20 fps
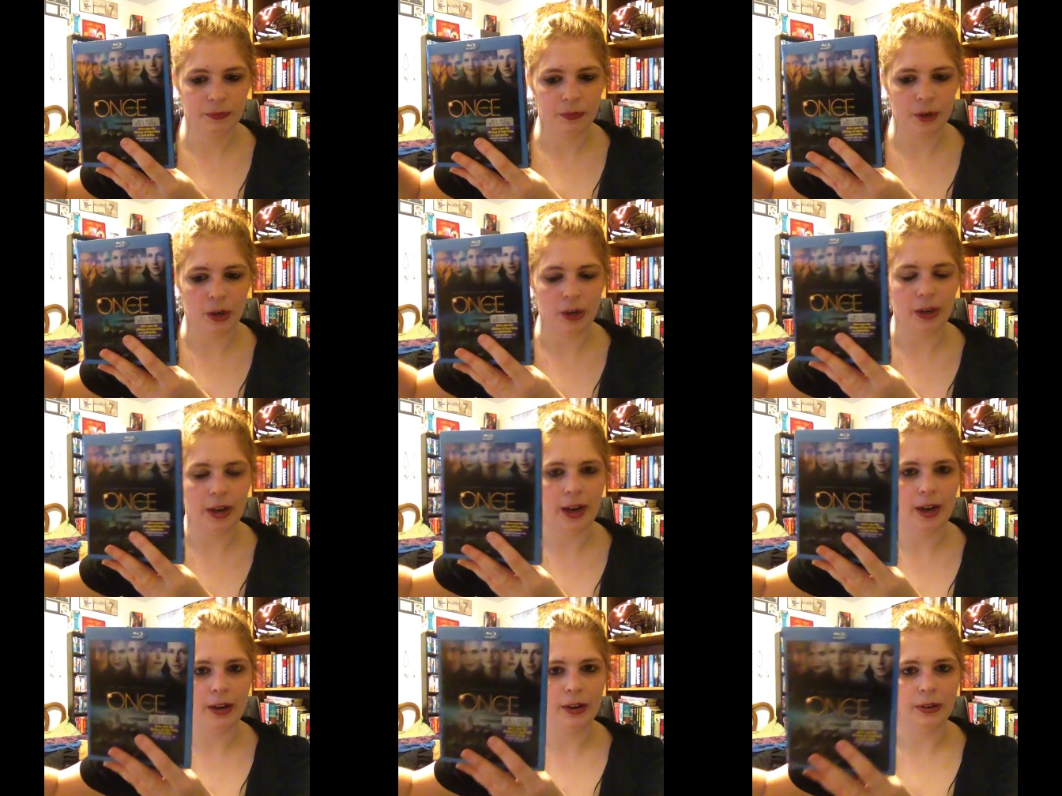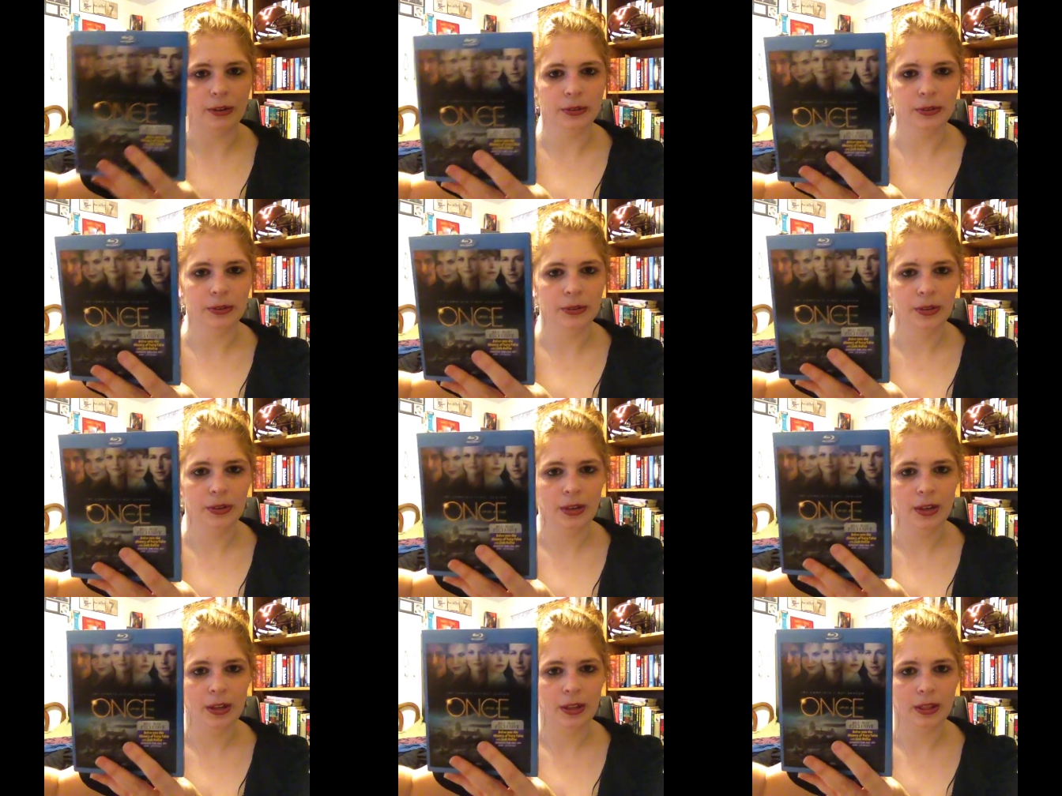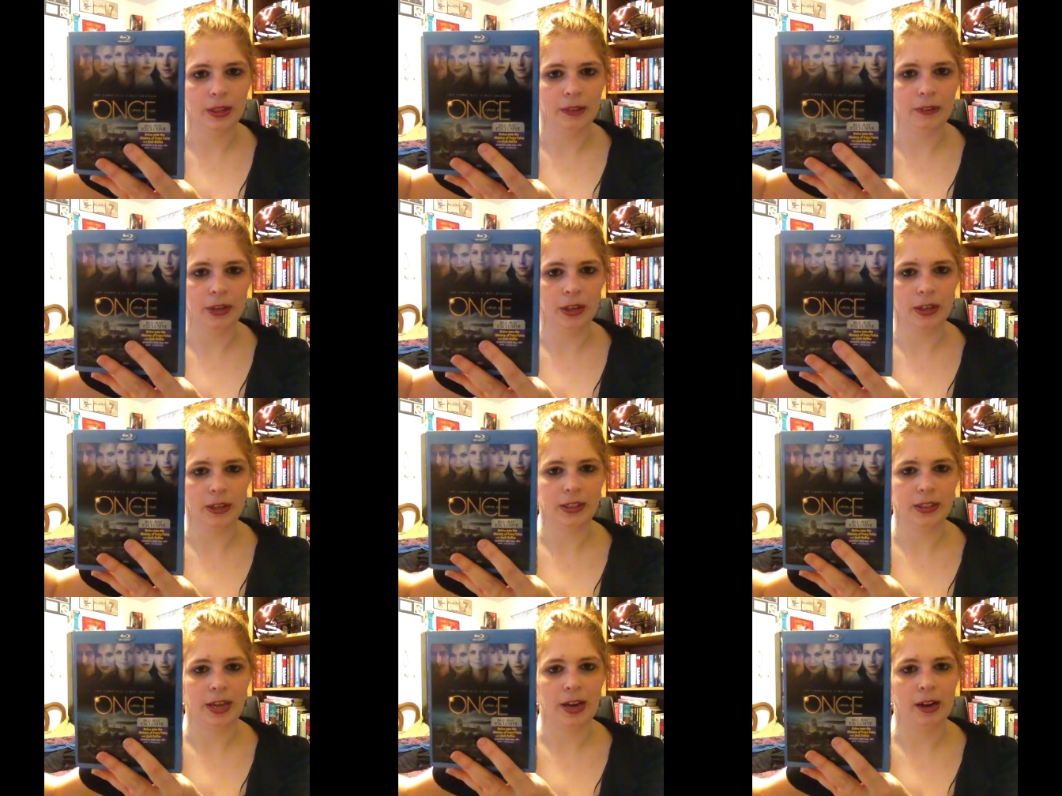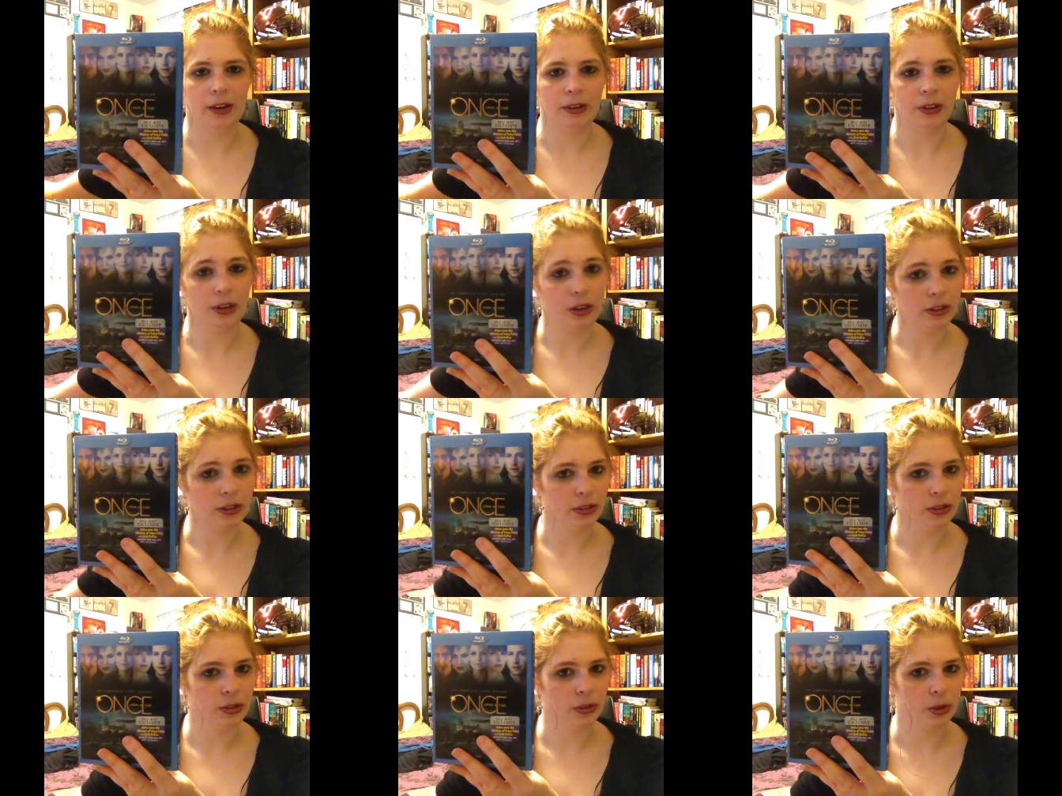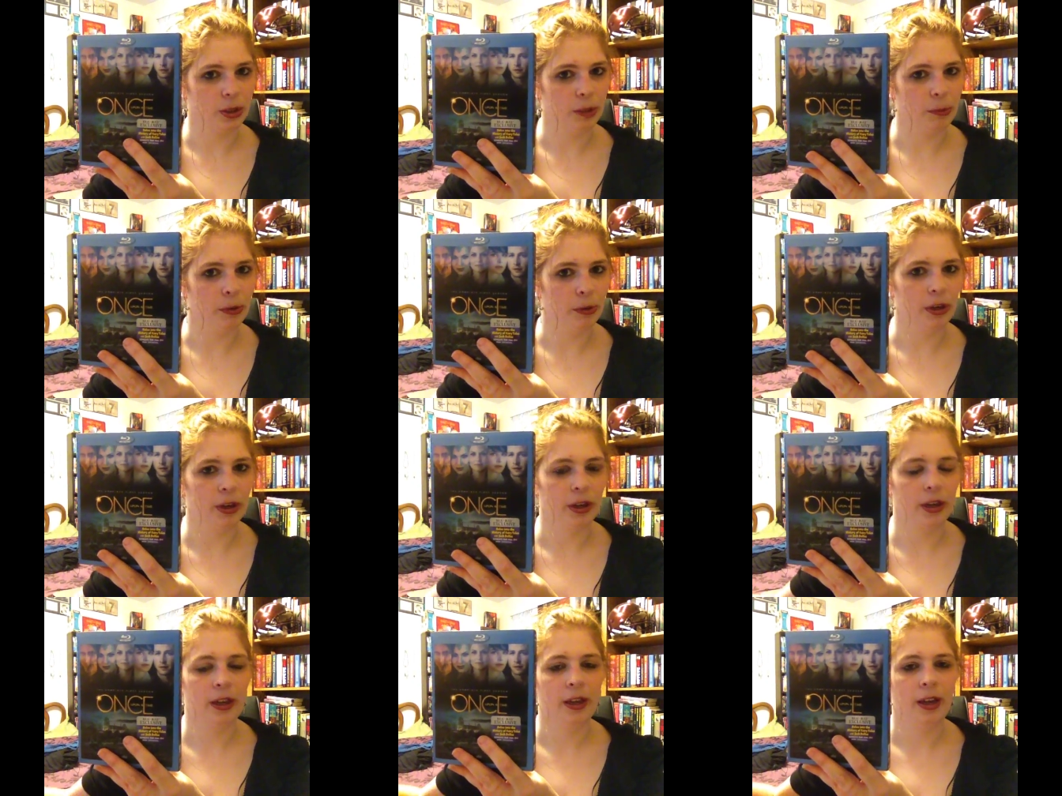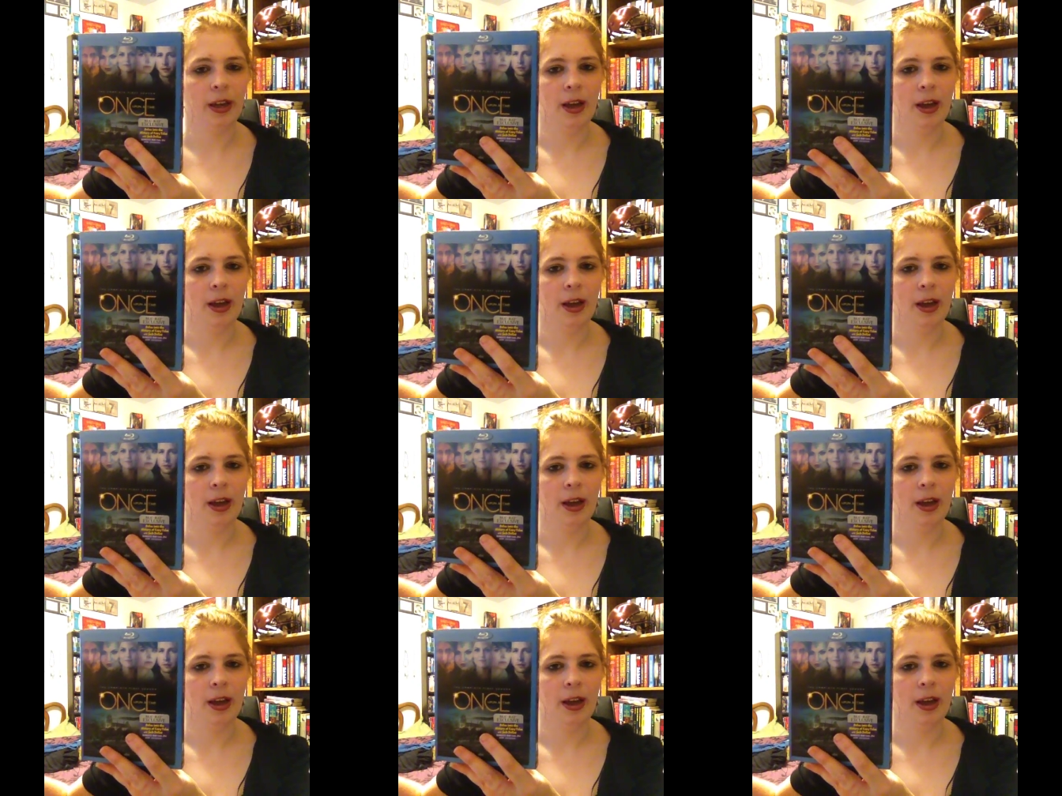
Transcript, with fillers: are now living in a town called Storybrooke,